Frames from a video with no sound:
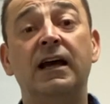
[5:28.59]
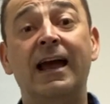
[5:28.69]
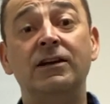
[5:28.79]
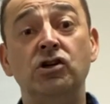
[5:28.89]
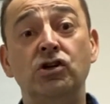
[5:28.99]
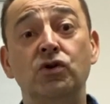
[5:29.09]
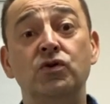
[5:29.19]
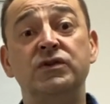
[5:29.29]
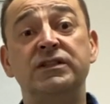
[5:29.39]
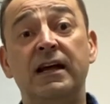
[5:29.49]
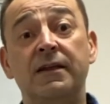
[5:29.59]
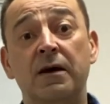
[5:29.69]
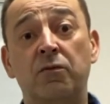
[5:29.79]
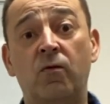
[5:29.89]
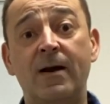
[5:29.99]
and used in the
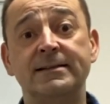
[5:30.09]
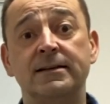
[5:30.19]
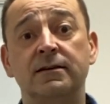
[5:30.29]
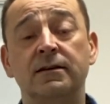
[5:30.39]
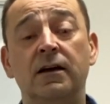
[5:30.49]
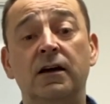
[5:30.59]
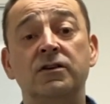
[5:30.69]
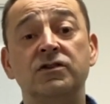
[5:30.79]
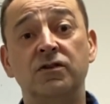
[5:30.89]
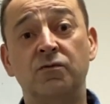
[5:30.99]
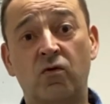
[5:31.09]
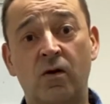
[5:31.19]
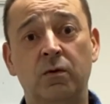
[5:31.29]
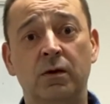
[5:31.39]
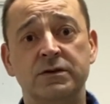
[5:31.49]
present to
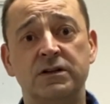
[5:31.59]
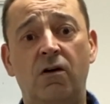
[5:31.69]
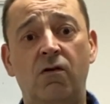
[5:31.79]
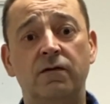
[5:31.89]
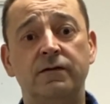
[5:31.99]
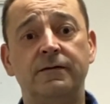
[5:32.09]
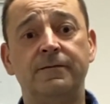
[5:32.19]
problem solve.